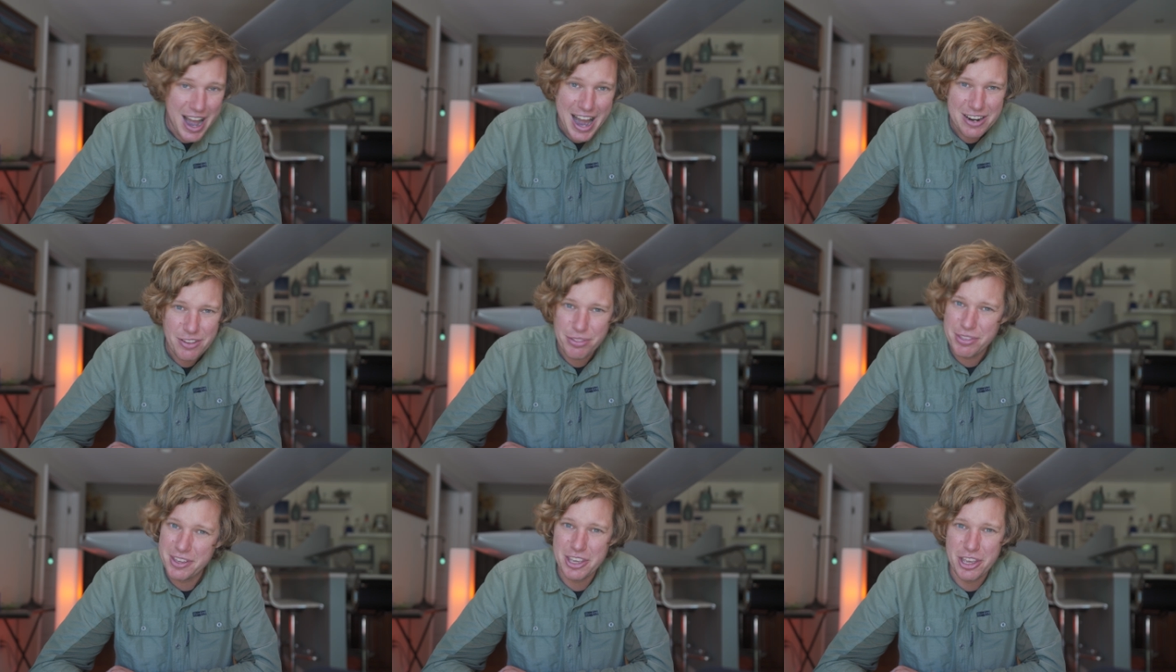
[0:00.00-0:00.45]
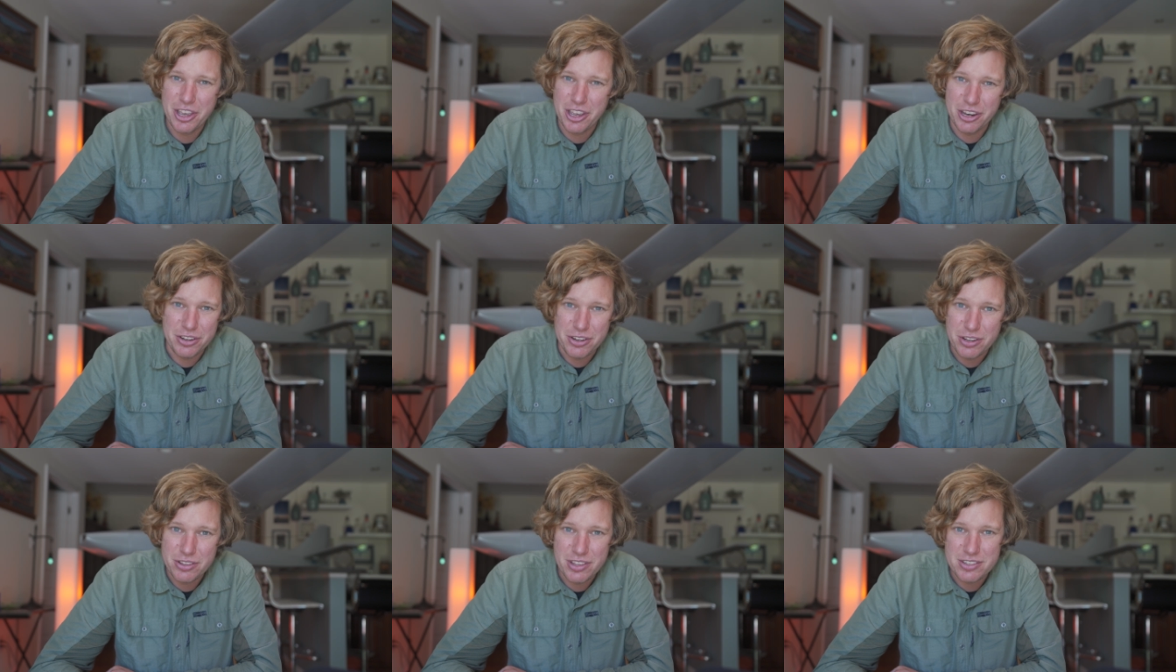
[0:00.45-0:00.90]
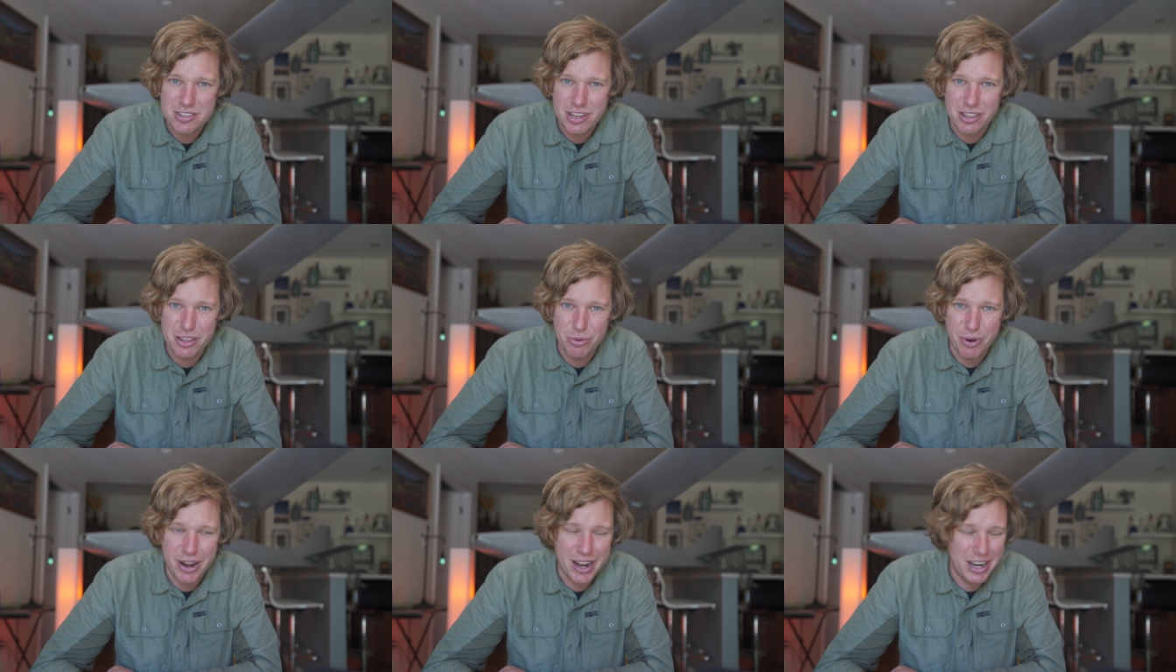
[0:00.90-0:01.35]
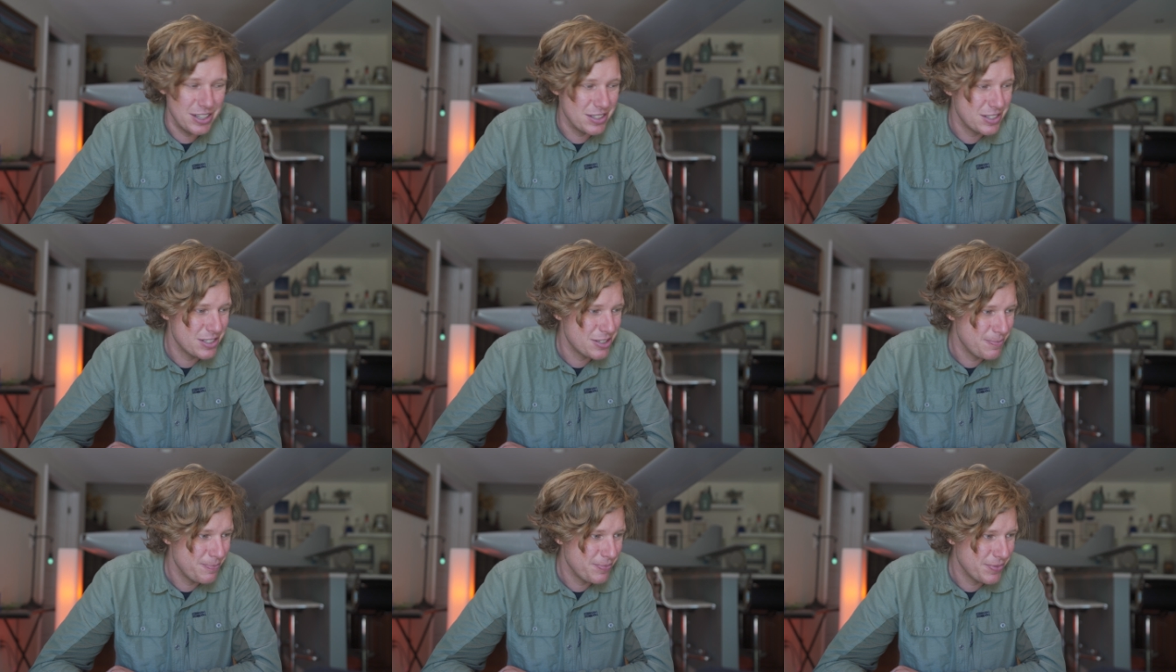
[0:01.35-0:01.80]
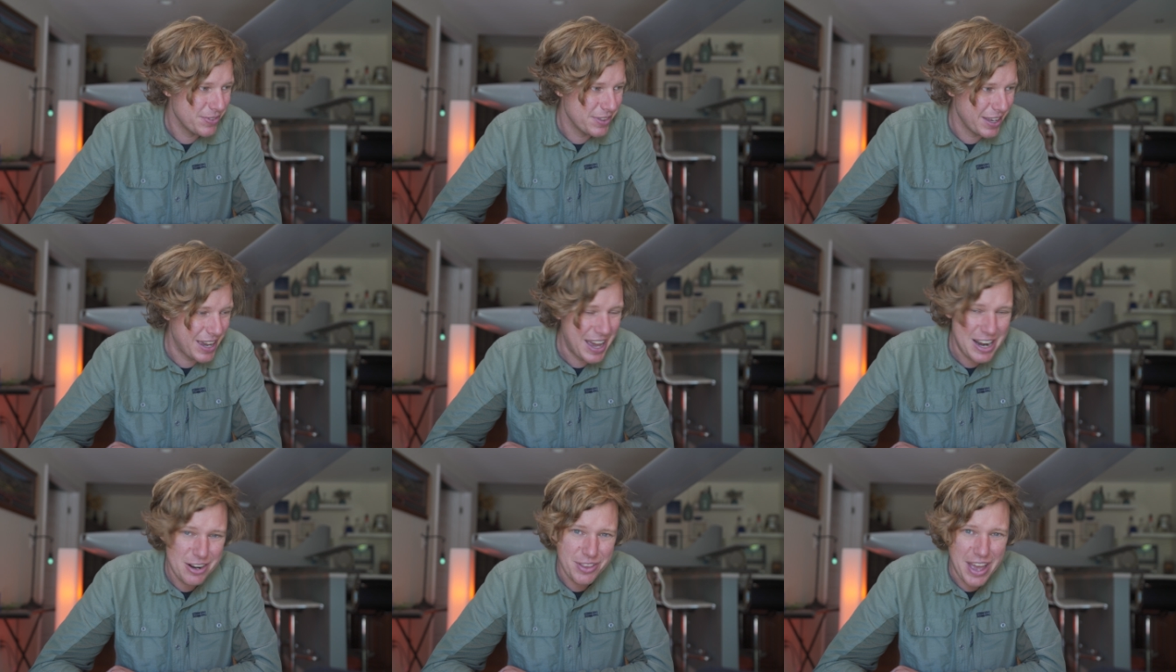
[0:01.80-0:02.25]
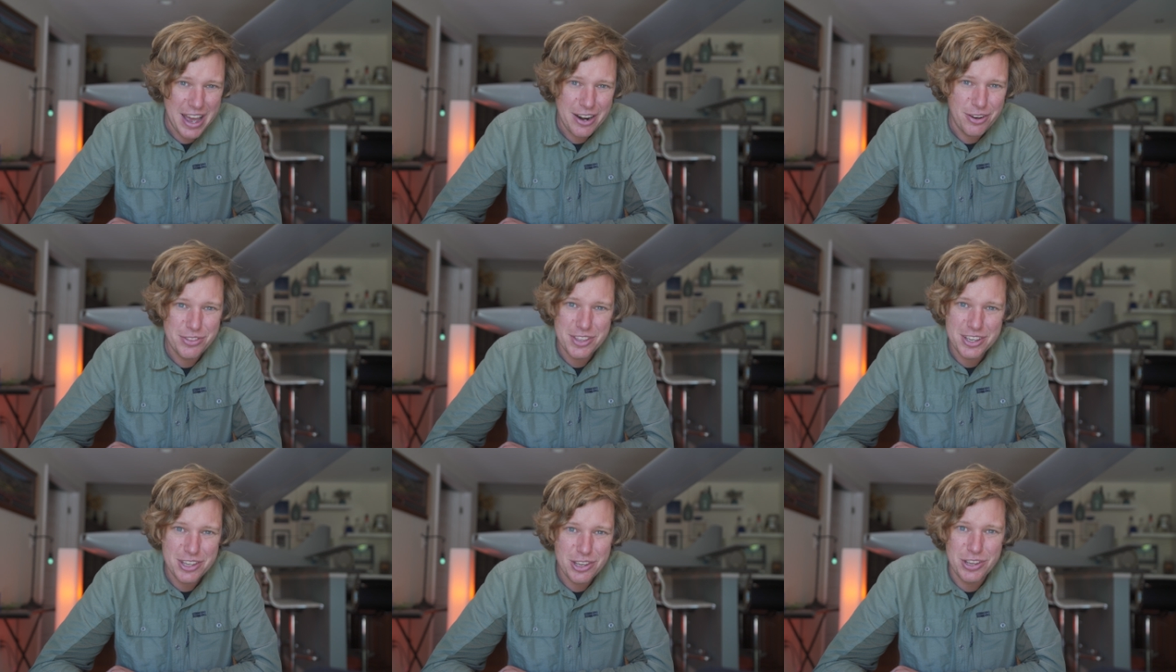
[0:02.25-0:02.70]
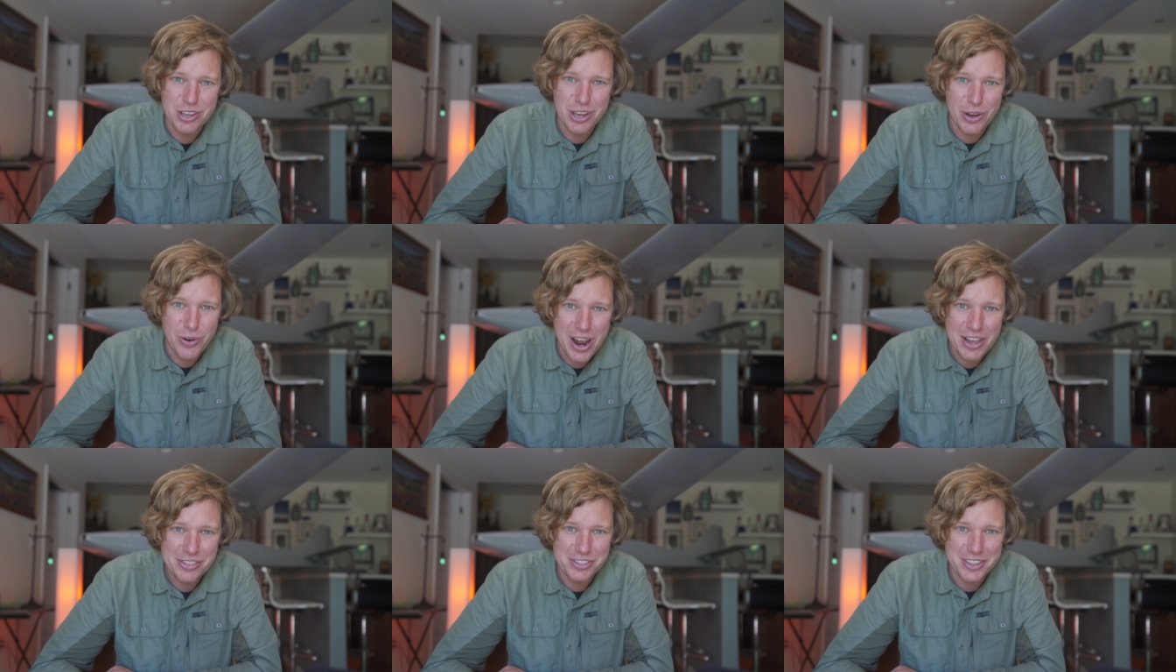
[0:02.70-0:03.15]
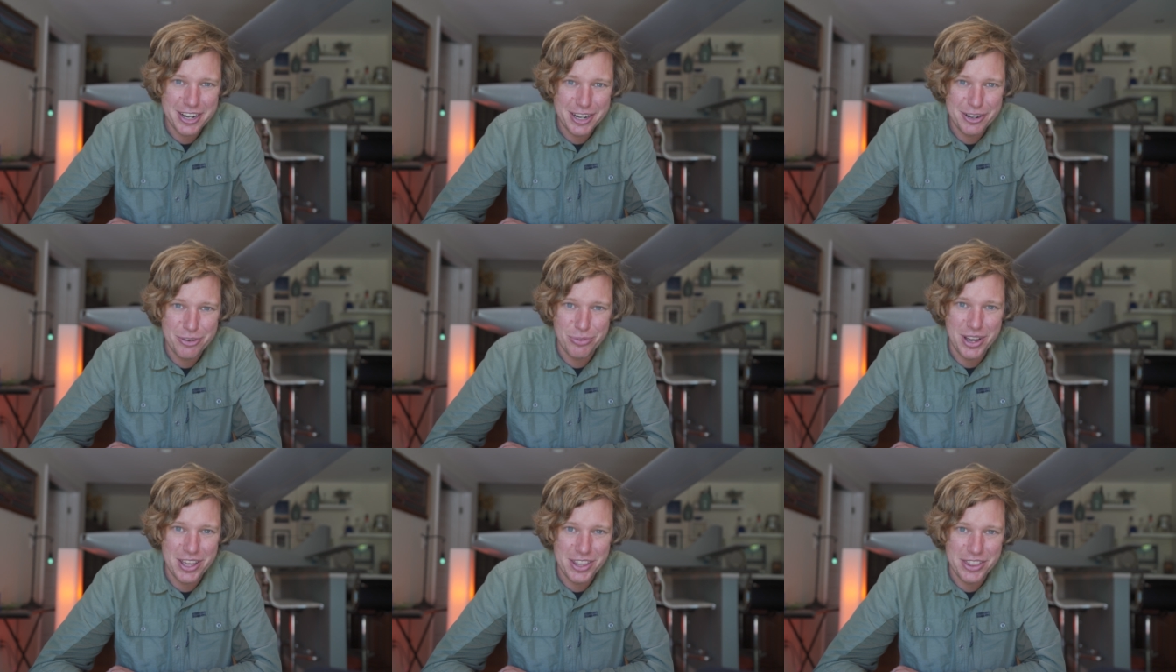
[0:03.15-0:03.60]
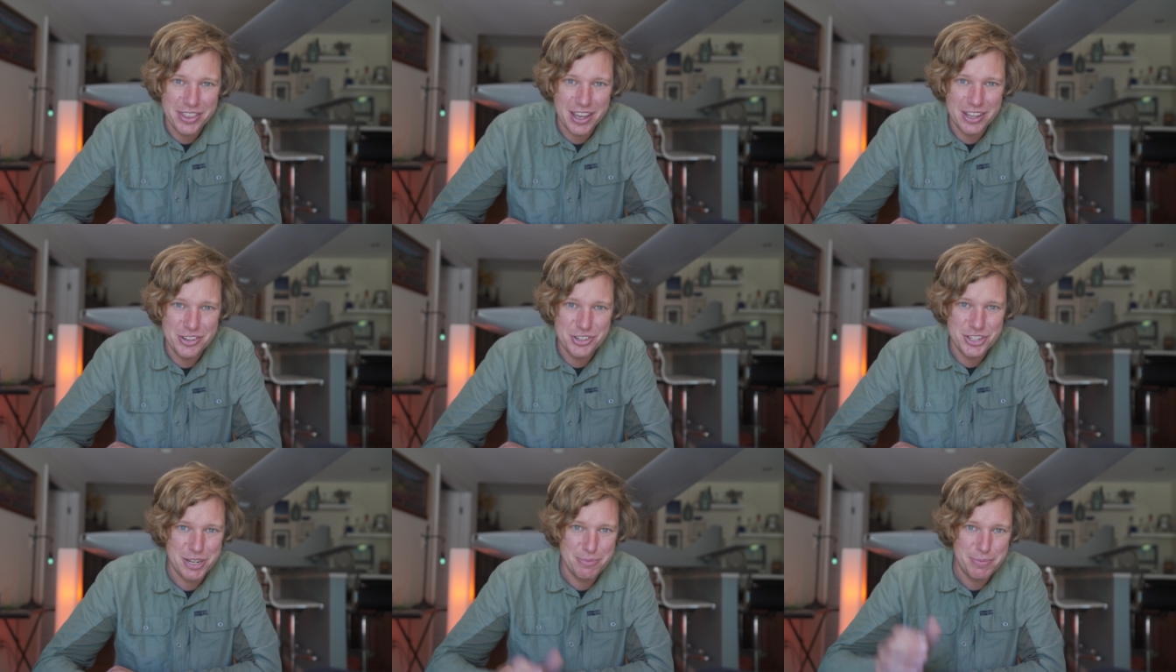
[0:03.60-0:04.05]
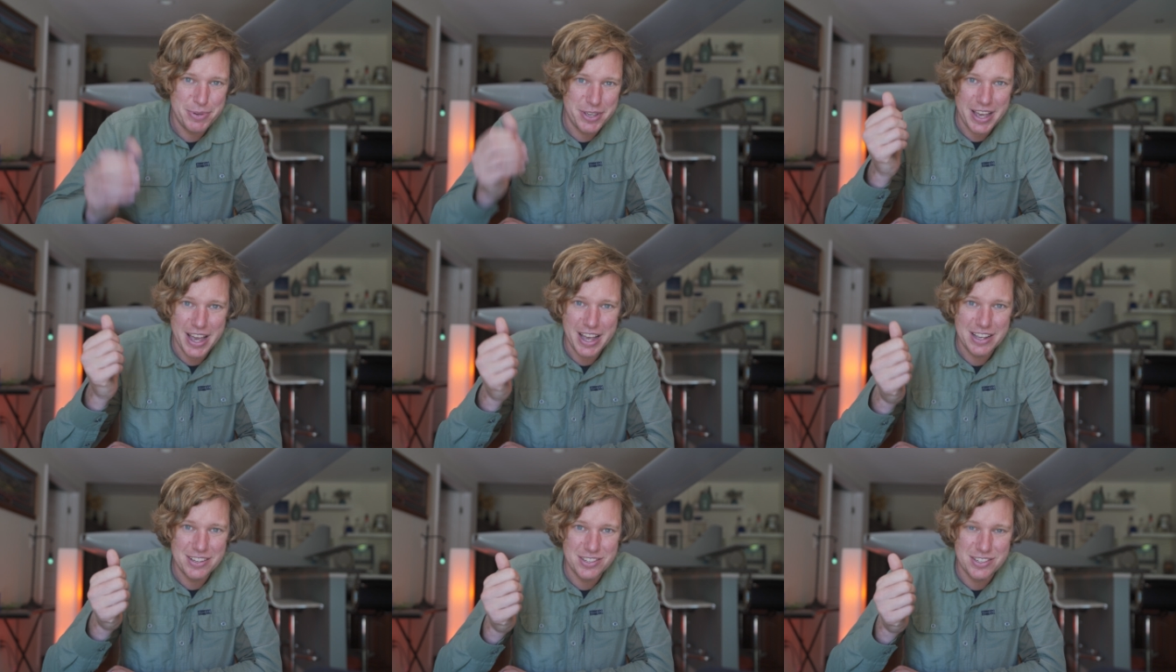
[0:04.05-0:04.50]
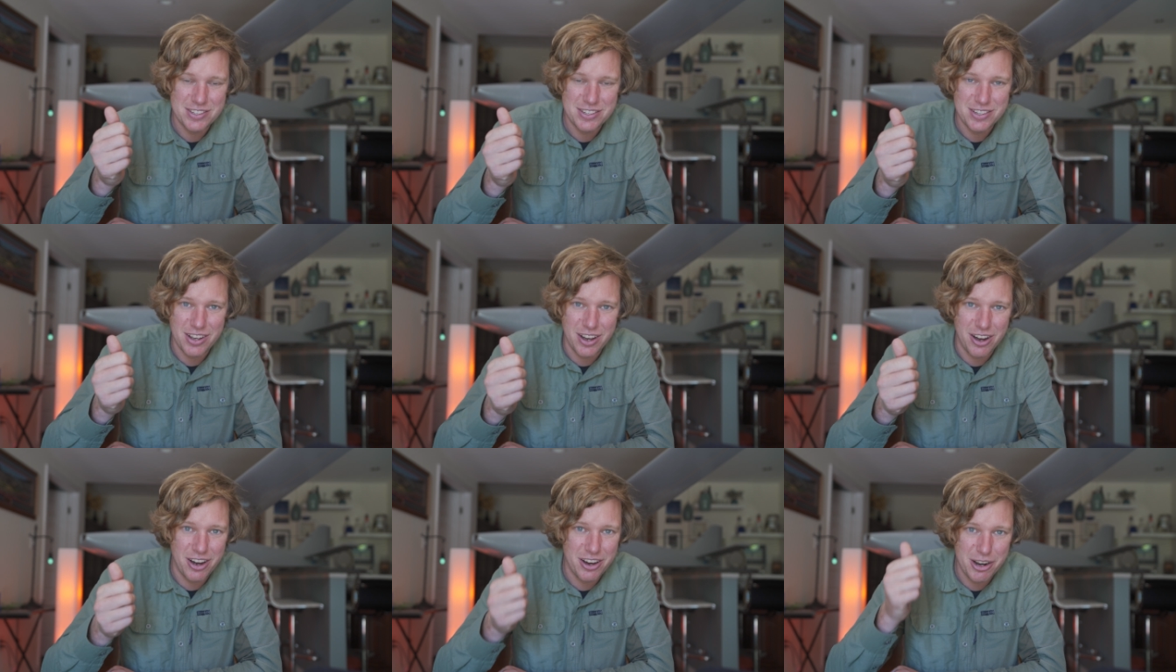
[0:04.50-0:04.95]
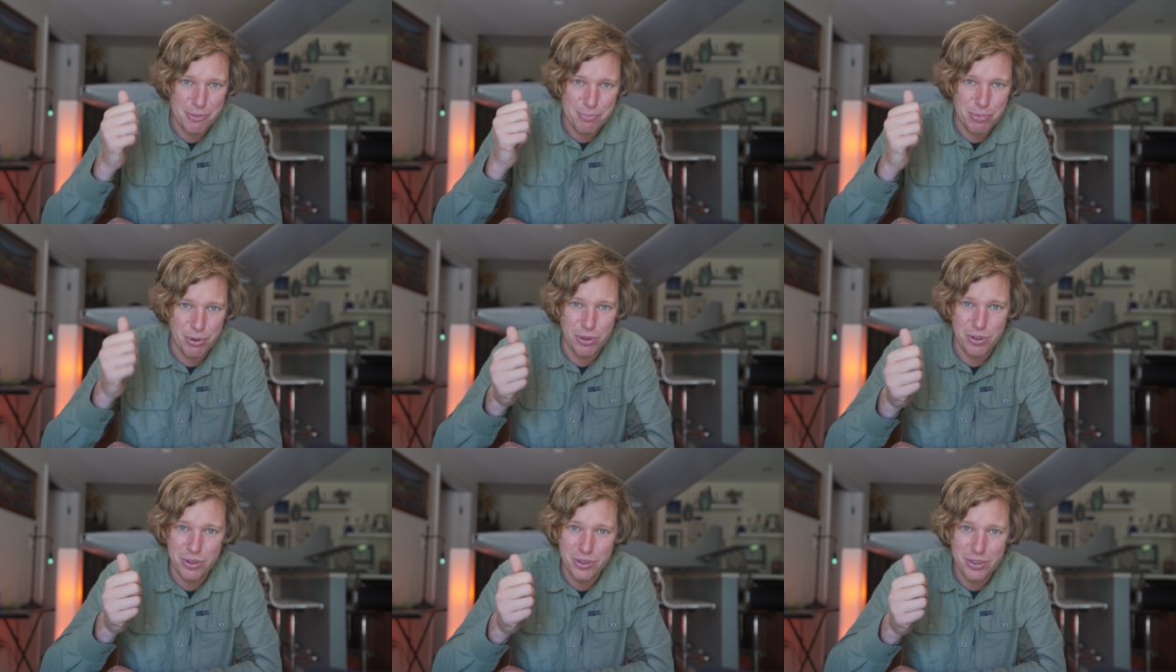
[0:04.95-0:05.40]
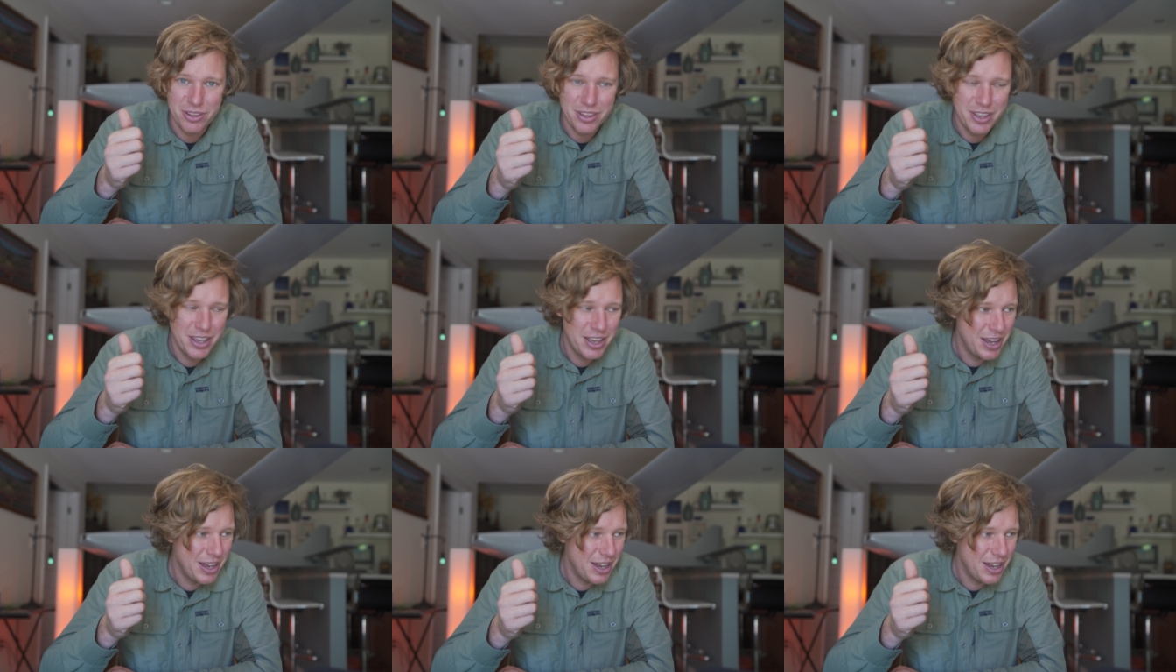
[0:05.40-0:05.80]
I don't think you can do this otherwise. Like I don't I don't think you can go out there with a GPS on a pole.